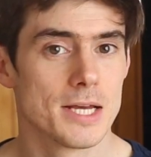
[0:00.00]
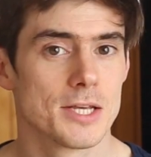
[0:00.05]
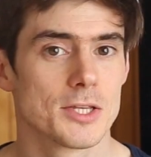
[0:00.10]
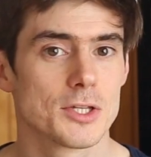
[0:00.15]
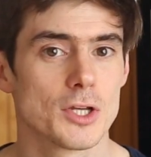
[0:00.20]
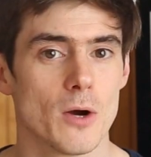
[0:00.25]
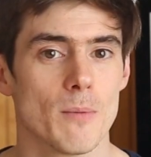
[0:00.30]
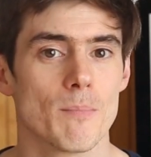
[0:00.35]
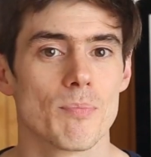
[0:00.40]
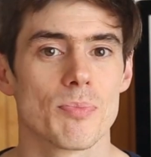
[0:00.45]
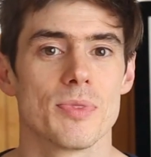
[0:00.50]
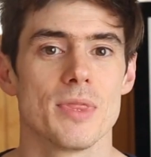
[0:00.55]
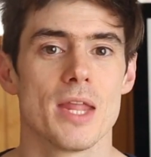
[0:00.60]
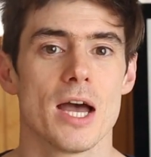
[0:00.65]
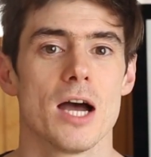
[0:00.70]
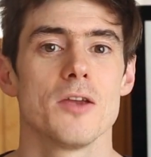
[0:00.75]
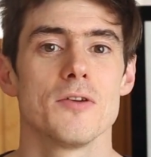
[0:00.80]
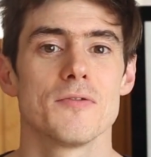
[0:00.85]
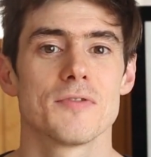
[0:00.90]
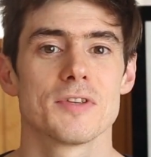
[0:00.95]
So
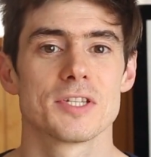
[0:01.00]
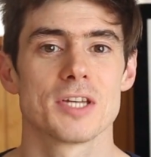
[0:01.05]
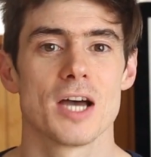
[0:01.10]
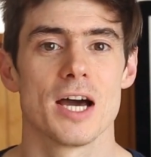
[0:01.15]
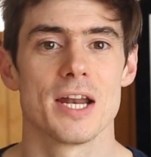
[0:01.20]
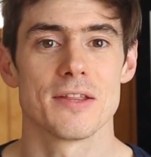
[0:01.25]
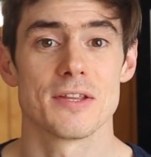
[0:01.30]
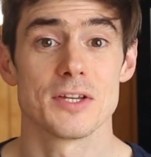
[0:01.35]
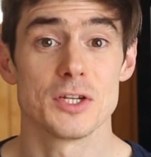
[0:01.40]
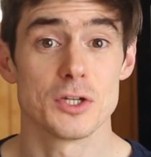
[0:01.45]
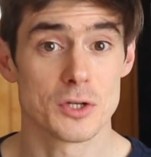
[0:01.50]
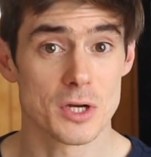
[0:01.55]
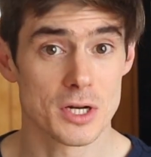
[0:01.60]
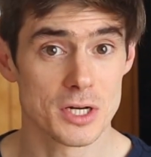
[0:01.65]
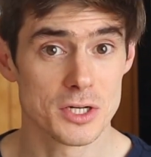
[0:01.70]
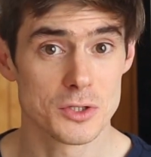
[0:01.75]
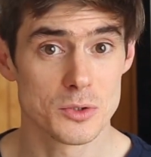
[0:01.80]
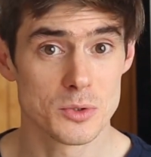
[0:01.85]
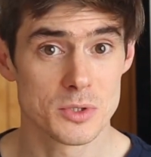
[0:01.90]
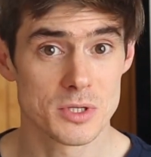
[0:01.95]
now you've decided that you're
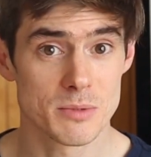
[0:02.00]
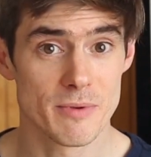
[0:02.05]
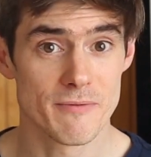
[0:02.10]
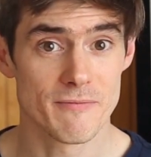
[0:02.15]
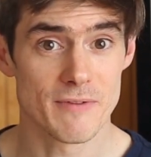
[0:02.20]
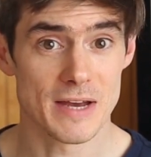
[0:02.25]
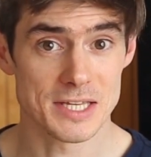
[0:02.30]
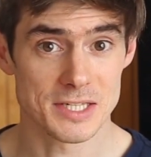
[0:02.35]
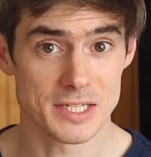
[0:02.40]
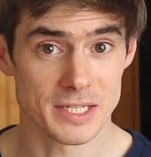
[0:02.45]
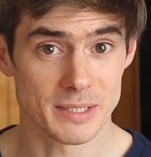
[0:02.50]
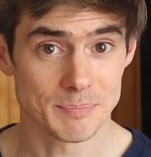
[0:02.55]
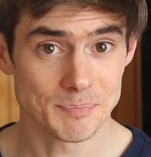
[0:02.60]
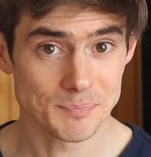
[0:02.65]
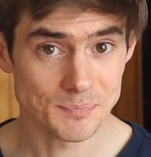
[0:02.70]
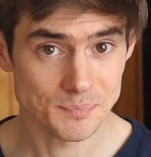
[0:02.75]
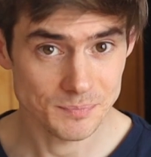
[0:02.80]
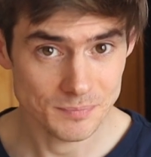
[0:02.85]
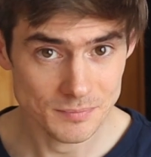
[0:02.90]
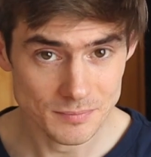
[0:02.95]
going to do some investing,
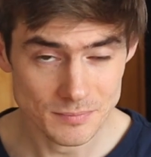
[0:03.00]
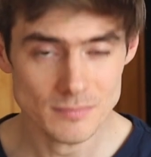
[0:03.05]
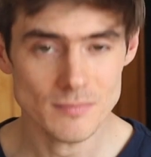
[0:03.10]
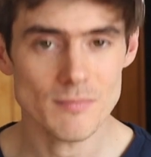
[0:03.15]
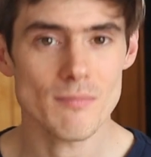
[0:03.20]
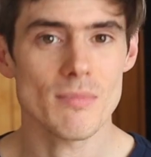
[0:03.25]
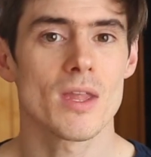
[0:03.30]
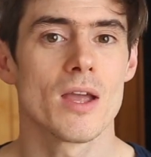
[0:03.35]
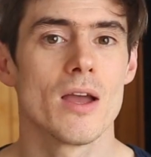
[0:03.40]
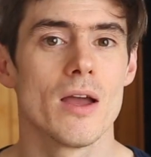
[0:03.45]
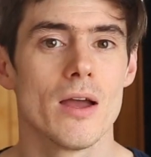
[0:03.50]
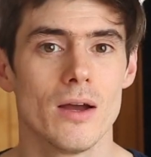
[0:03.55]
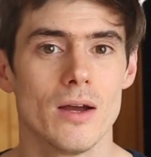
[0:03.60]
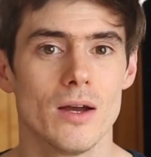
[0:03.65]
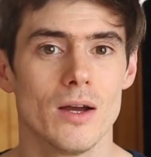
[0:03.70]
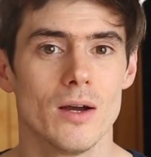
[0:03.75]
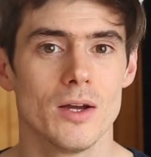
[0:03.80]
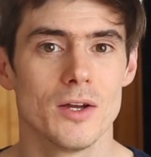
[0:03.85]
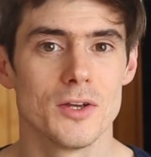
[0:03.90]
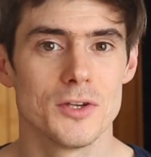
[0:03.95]

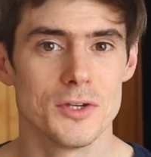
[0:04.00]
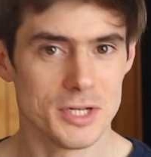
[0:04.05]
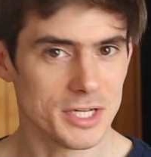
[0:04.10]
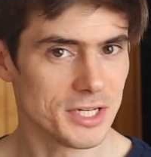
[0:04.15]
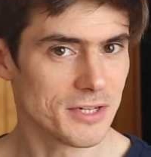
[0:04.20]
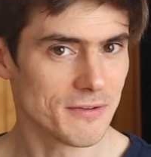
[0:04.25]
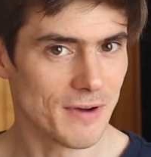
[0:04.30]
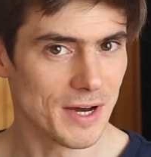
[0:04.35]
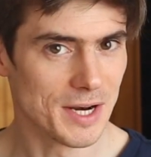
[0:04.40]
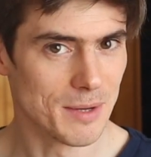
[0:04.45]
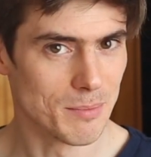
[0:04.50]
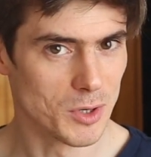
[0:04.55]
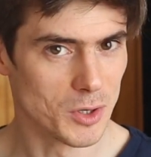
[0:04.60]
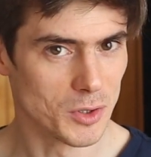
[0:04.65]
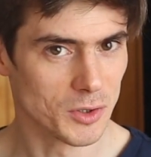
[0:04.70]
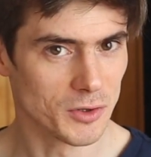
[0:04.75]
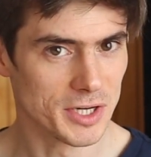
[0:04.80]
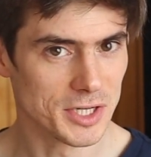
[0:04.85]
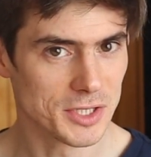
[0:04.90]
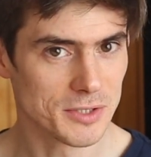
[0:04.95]
you need to find a
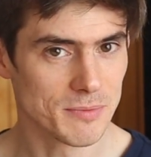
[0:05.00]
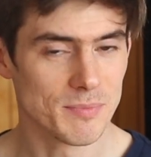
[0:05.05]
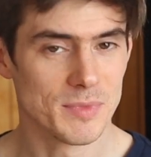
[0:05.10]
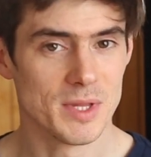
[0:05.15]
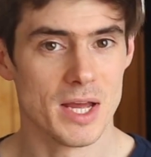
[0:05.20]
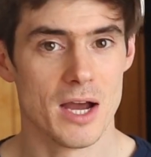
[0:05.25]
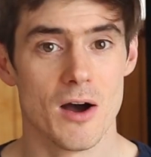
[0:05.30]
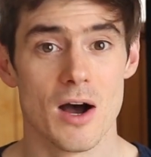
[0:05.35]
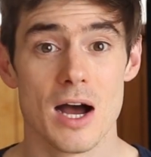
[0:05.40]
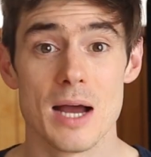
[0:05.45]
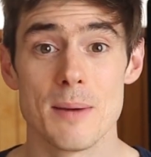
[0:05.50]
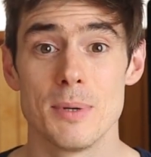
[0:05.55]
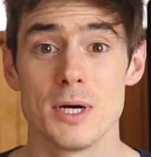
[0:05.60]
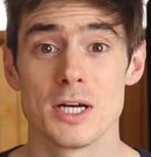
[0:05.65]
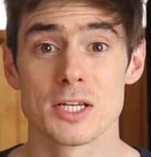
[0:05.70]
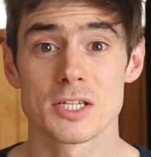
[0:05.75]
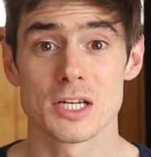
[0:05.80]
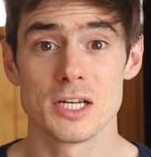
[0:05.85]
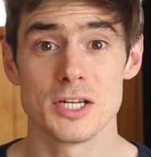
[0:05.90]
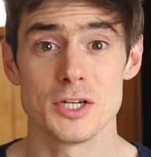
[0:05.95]
brokerage. Now I
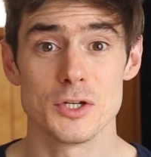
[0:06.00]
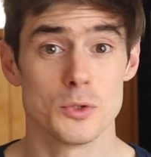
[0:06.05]
personally